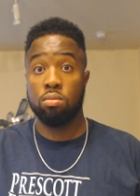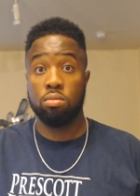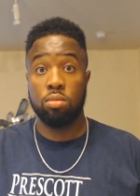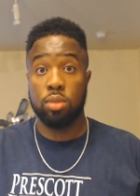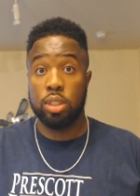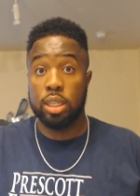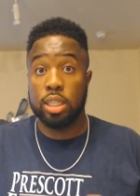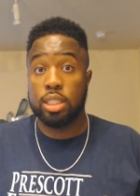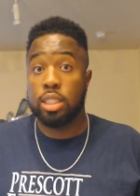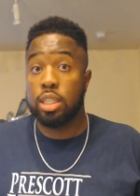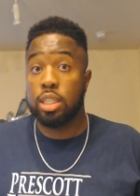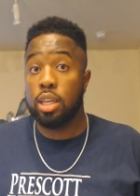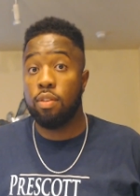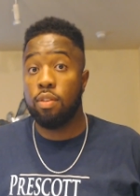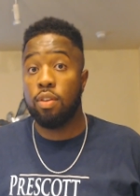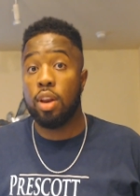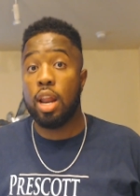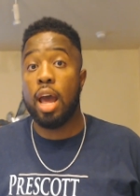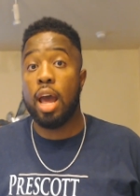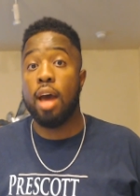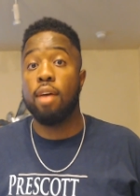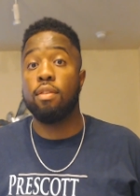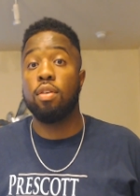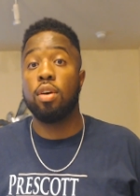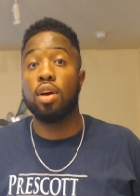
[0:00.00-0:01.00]
even
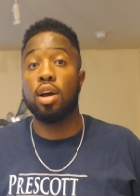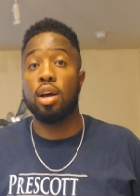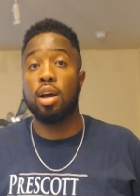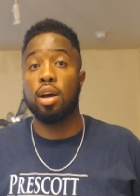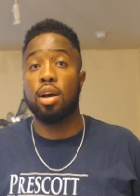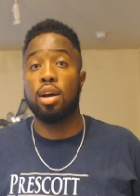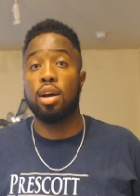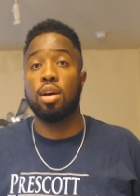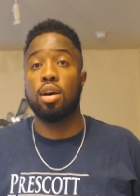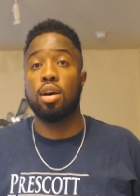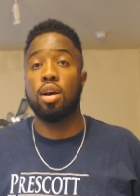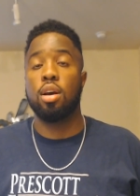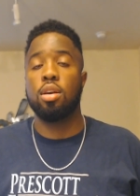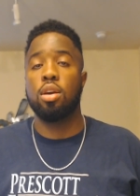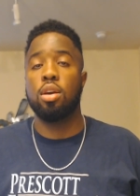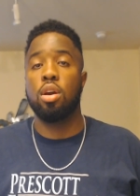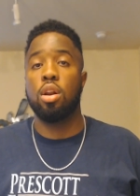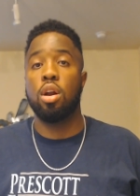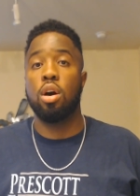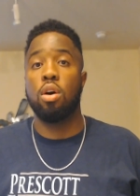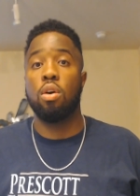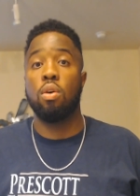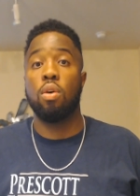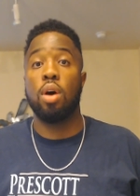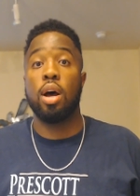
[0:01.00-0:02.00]
have
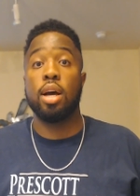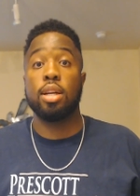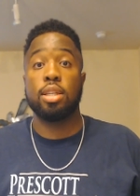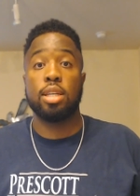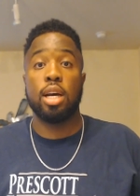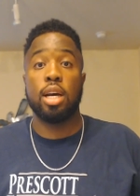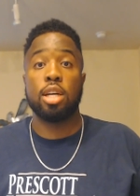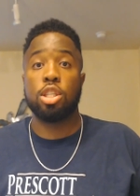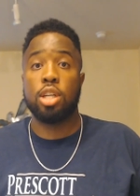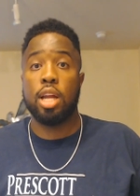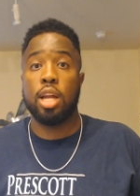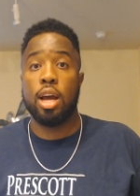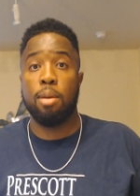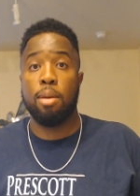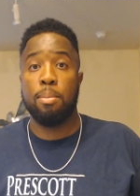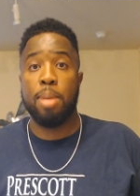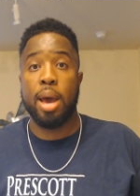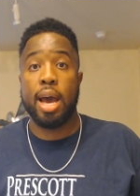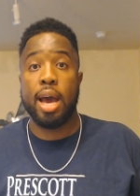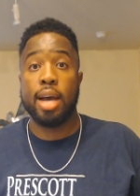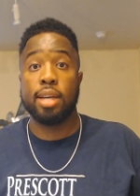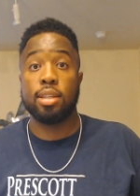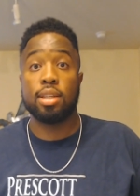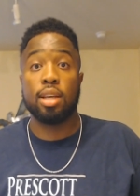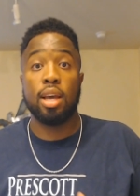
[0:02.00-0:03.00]
a touchdown
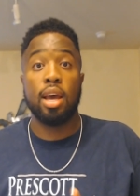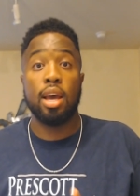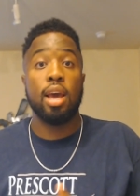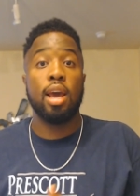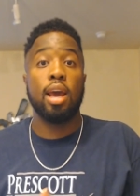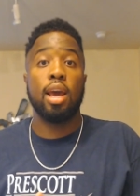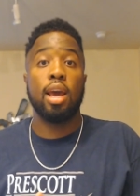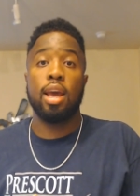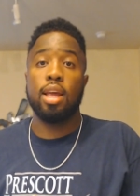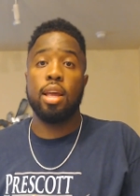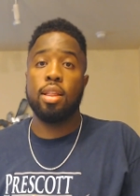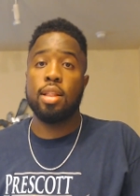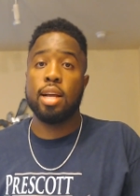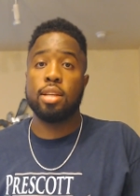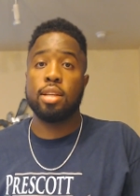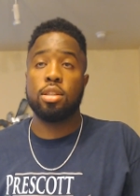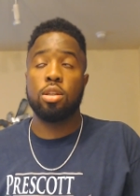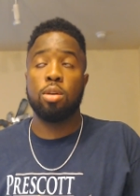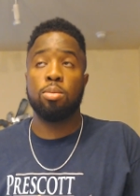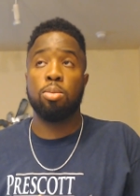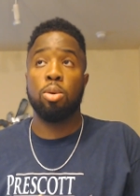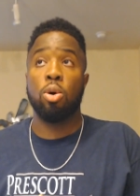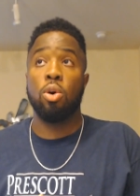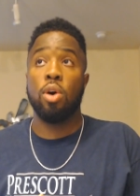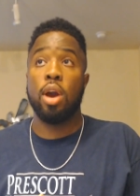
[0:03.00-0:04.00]
pass in that Super
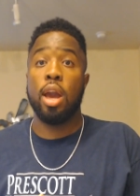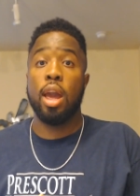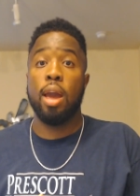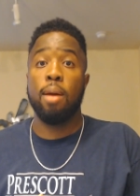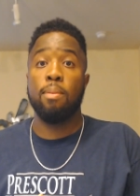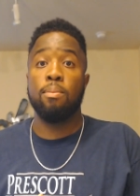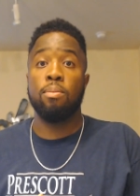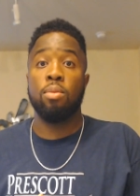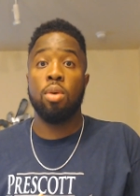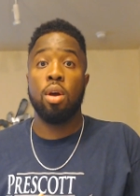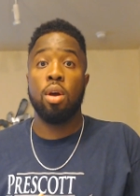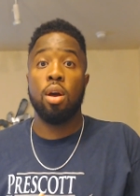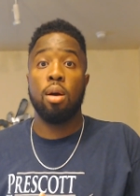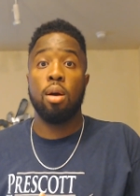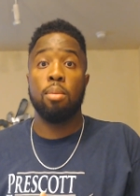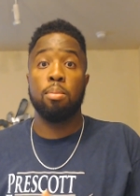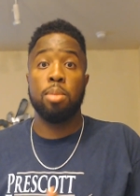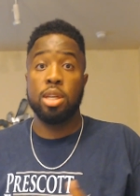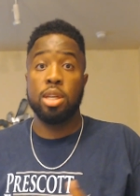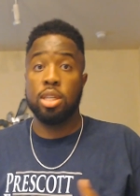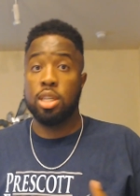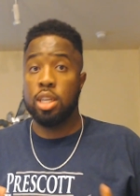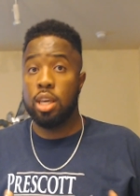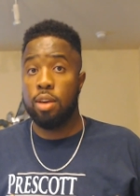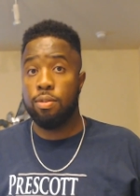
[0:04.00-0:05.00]
Bowl game. But his
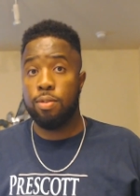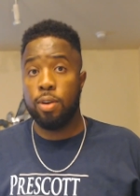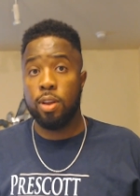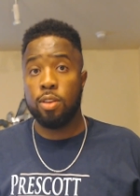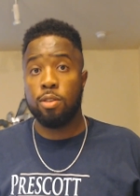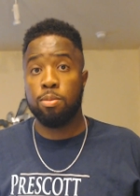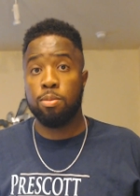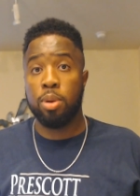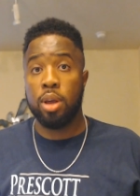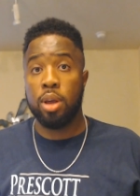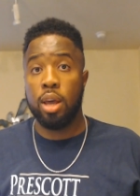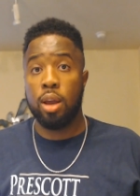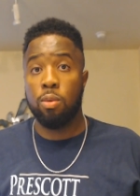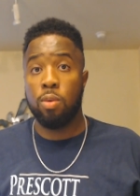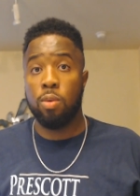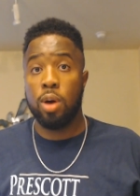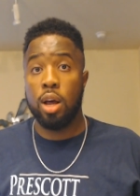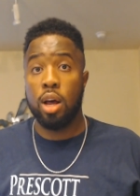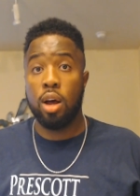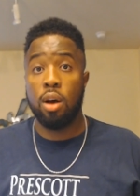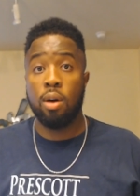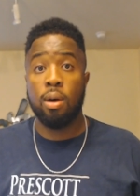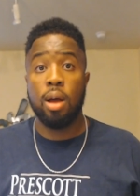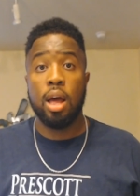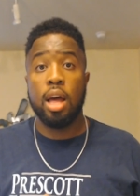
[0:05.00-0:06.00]
defense played
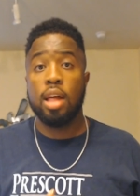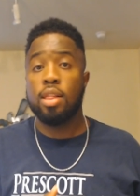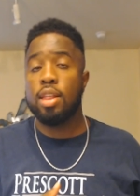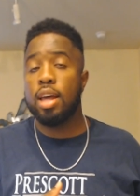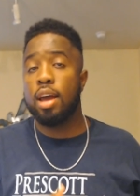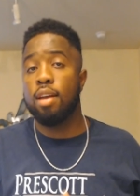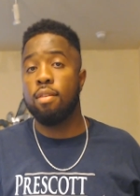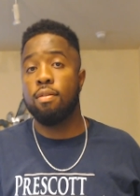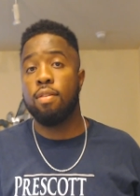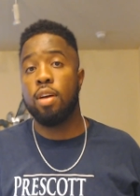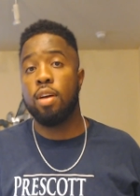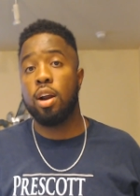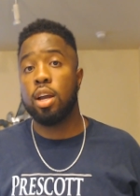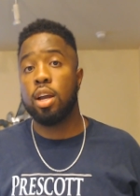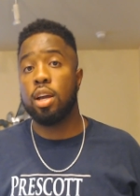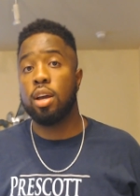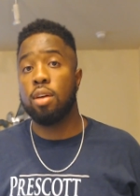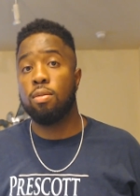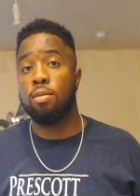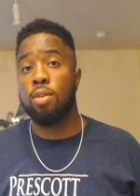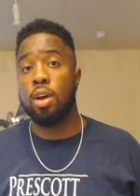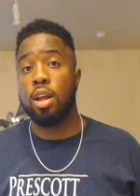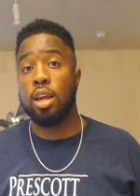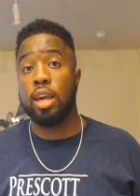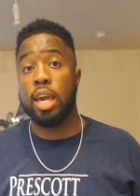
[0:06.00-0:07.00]
well. They had a very good
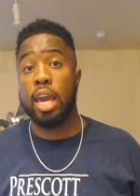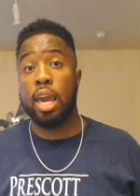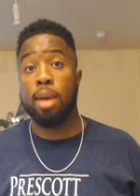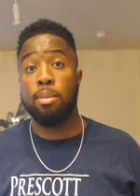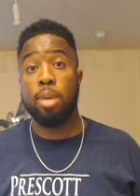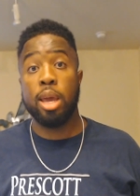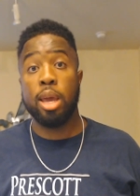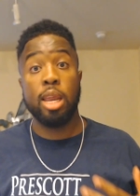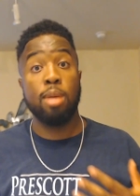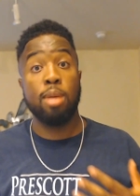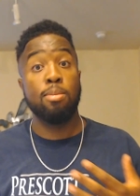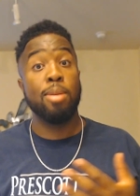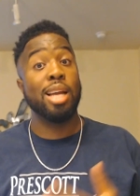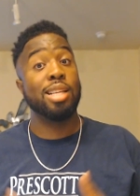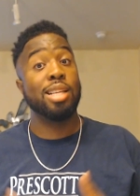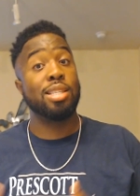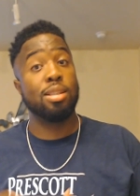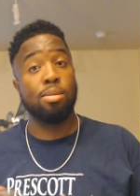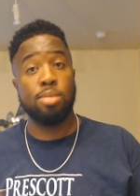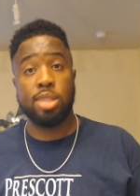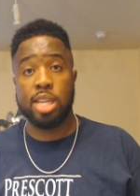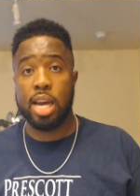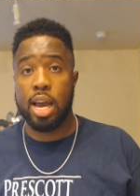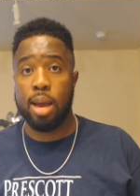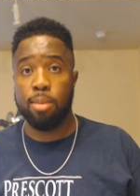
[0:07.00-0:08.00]
run game. And he made some
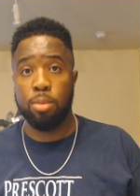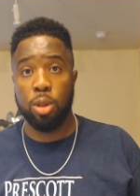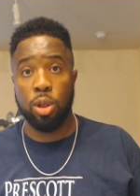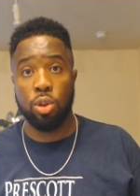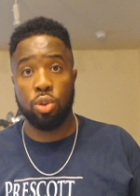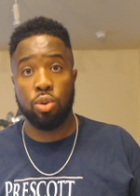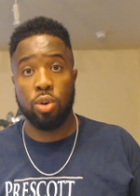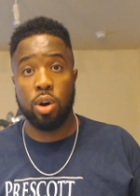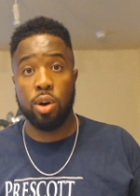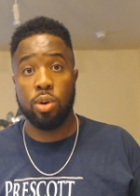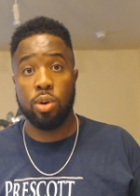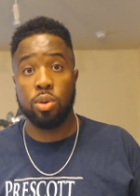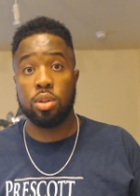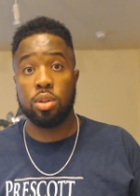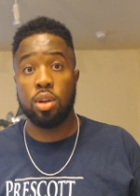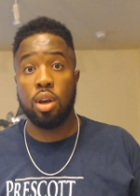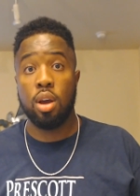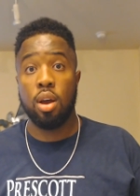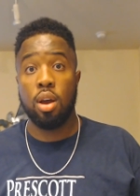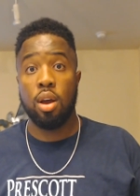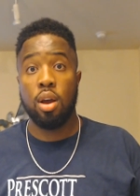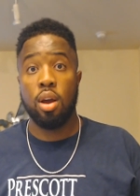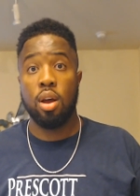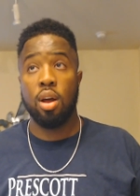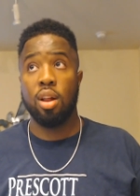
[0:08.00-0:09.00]
timely throws.
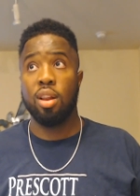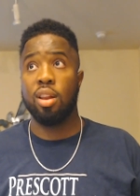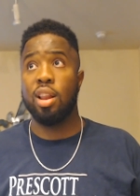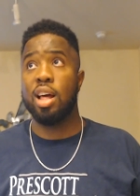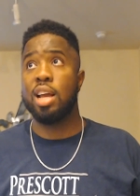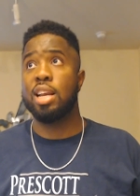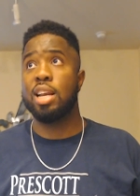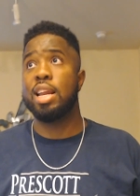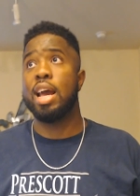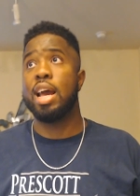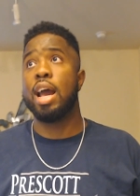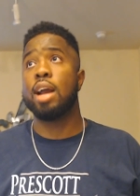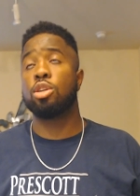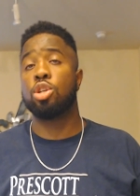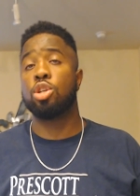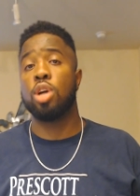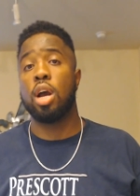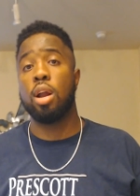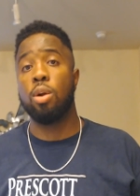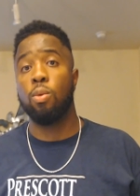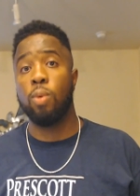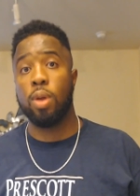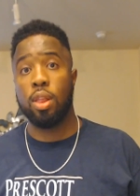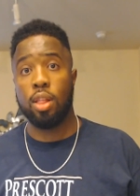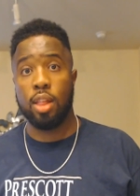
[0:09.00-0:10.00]
Let Dak try to
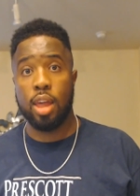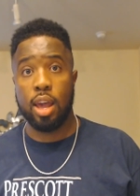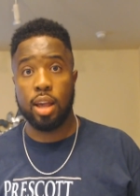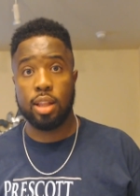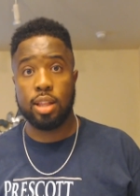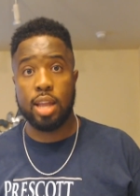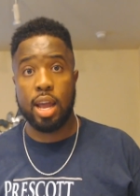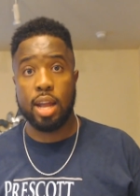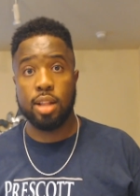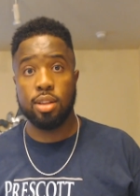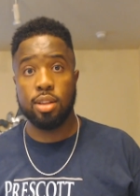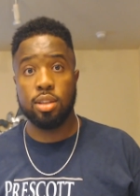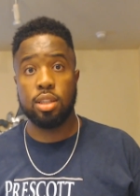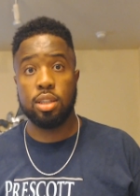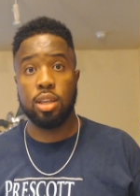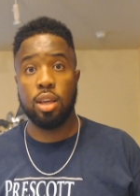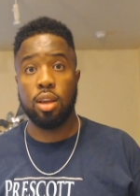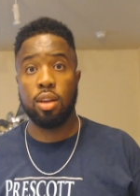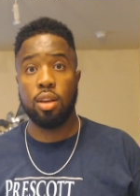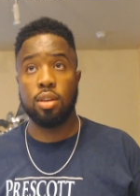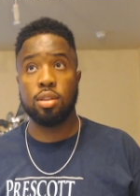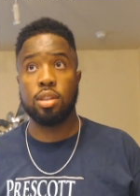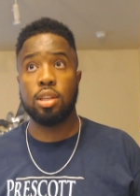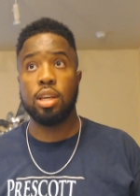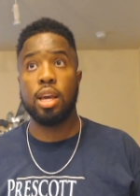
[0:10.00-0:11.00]
win like that and
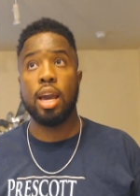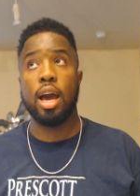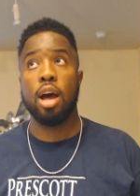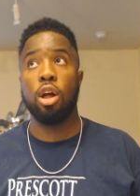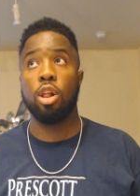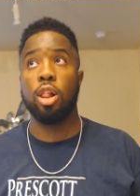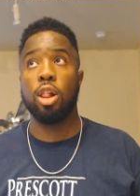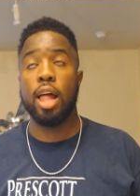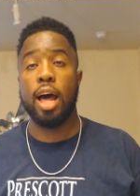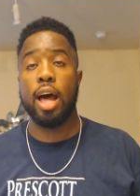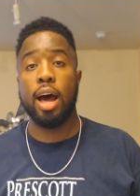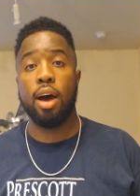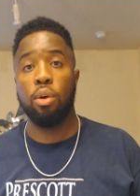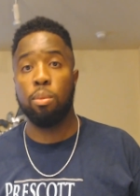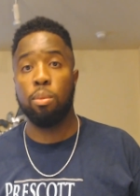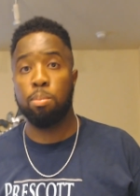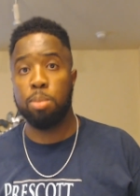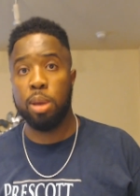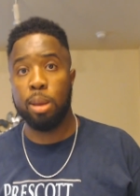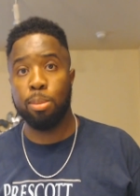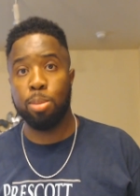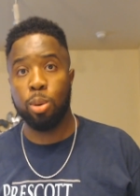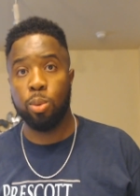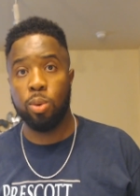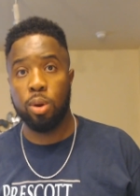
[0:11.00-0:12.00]
see how loud
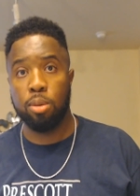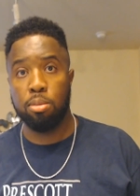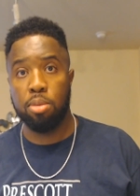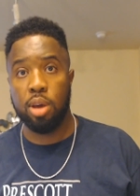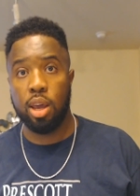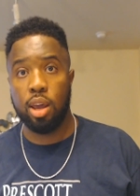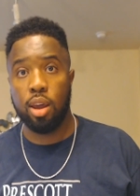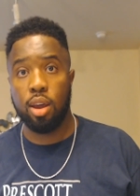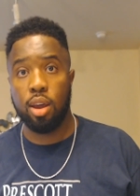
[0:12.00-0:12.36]
people would be.